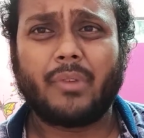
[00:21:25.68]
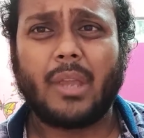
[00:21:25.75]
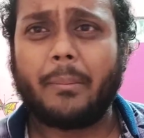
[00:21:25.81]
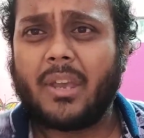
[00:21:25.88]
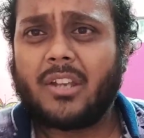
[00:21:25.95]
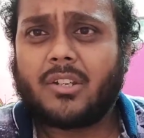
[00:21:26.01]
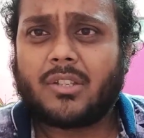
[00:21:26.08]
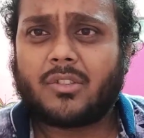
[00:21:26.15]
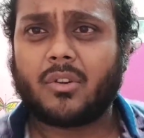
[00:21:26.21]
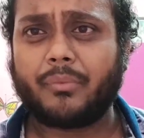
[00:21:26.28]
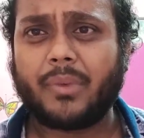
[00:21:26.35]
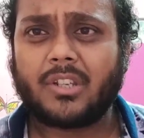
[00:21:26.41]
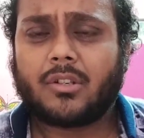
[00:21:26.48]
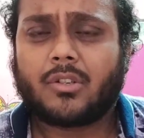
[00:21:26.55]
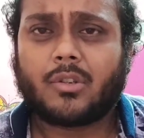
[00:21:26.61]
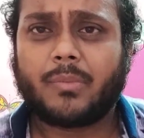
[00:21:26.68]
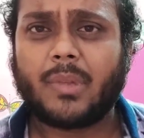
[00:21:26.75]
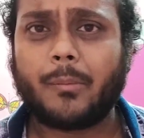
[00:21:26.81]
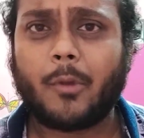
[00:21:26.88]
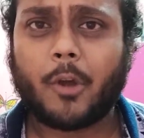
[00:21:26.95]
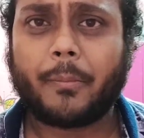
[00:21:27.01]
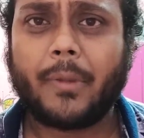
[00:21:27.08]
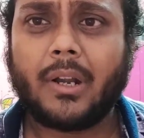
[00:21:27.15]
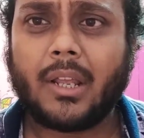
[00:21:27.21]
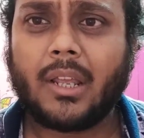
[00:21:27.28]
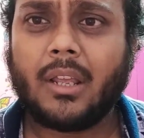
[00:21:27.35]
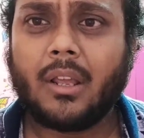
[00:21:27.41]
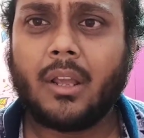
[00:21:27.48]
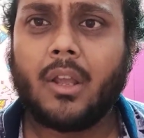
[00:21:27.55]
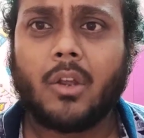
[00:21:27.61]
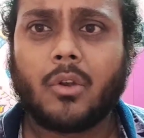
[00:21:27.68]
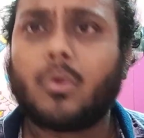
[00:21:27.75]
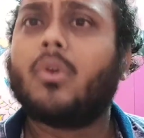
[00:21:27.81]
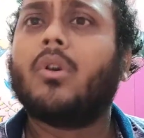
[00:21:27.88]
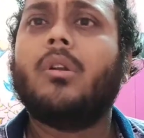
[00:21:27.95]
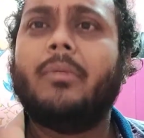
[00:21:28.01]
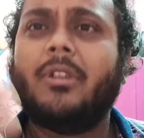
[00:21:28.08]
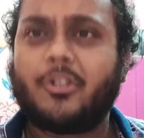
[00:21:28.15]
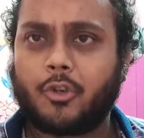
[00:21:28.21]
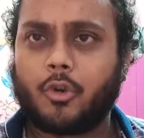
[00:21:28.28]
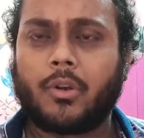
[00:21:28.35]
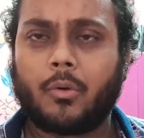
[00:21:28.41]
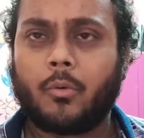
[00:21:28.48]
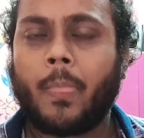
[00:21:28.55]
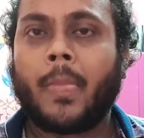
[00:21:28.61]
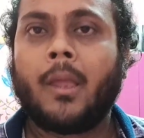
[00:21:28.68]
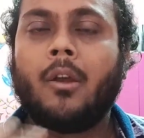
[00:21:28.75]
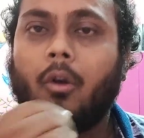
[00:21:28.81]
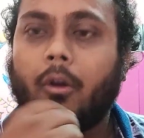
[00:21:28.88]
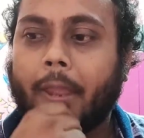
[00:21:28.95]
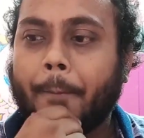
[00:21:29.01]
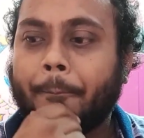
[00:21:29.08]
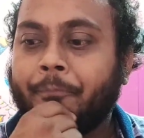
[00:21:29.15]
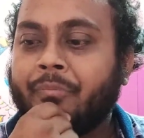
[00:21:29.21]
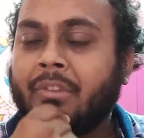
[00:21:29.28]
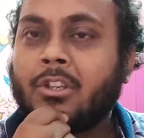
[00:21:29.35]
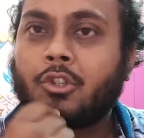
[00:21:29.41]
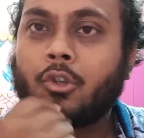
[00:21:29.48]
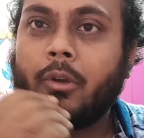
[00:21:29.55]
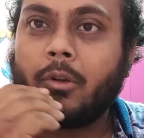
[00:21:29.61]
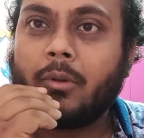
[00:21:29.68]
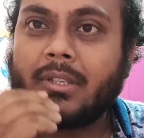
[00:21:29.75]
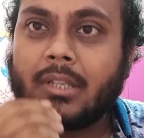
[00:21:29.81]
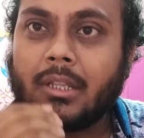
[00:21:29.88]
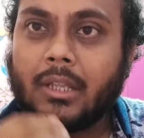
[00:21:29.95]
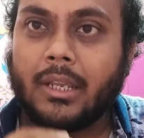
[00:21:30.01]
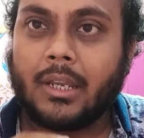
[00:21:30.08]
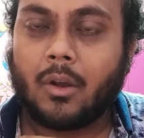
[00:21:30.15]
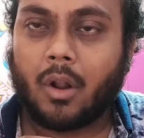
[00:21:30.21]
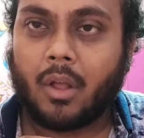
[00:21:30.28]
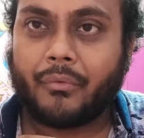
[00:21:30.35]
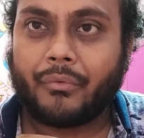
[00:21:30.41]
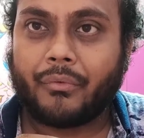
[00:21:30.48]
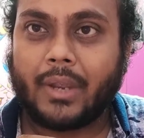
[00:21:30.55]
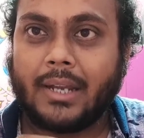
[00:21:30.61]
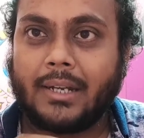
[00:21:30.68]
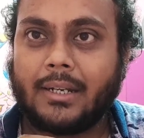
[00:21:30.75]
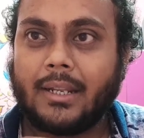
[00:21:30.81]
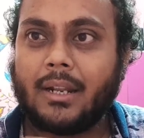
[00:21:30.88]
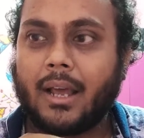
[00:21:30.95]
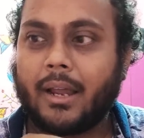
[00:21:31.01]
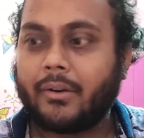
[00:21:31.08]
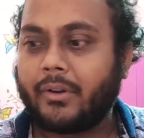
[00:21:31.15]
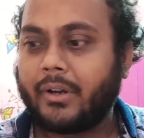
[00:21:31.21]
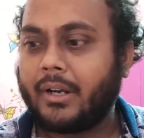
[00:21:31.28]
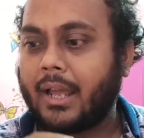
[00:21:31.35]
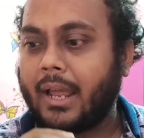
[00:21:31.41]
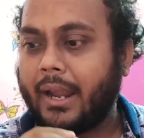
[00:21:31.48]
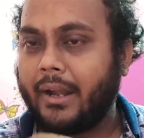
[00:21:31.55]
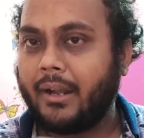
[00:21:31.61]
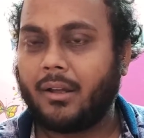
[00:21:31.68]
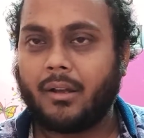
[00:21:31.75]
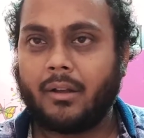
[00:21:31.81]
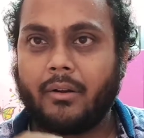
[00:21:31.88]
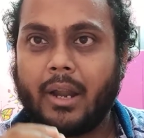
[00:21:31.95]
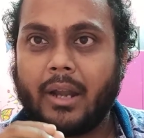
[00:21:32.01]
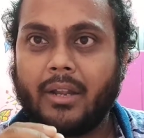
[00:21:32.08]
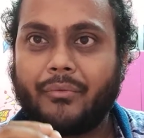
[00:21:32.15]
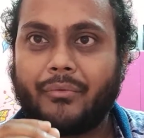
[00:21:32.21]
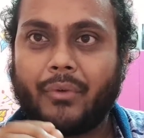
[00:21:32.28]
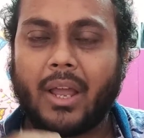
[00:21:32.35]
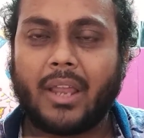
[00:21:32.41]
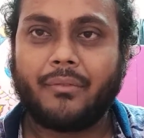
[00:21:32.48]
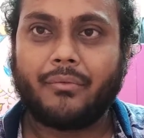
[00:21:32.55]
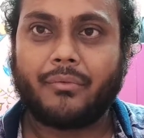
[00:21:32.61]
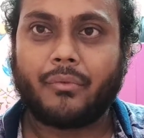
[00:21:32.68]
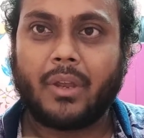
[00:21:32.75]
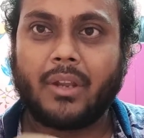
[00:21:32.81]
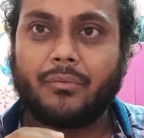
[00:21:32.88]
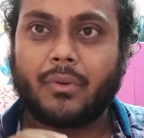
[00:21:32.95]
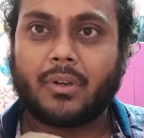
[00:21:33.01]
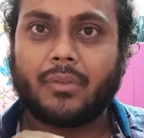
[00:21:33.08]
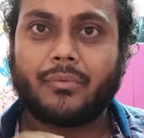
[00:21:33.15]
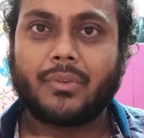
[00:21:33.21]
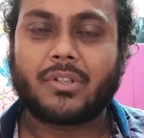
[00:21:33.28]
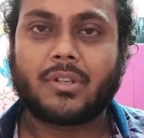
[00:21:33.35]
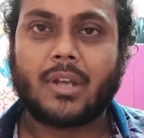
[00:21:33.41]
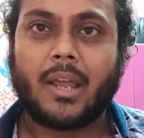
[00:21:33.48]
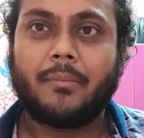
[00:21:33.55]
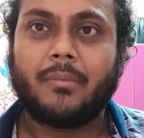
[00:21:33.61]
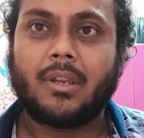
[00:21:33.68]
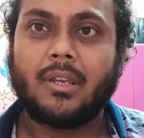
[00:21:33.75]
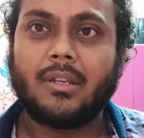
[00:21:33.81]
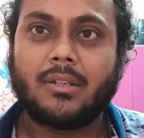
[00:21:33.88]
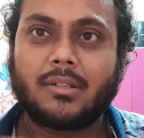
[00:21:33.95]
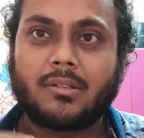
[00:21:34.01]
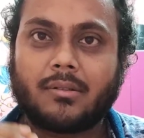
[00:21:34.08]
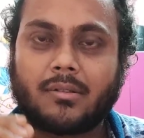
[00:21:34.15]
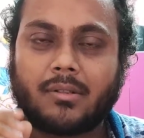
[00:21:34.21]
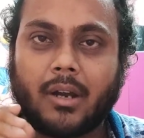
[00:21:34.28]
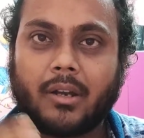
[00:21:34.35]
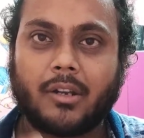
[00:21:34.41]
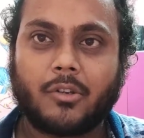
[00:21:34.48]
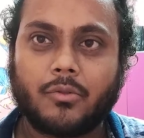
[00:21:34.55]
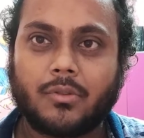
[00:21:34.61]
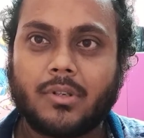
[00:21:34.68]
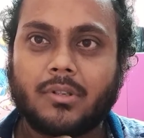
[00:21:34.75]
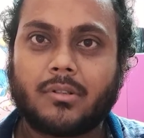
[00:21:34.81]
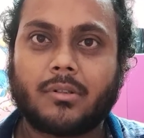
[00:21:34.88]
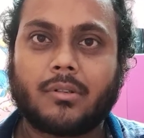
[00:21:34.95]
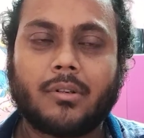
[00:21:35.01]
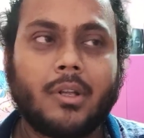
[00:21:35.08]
images or pictures of the block printing. Google will show you. Okay, so it was in the year of 1895 when for the first time he just started to just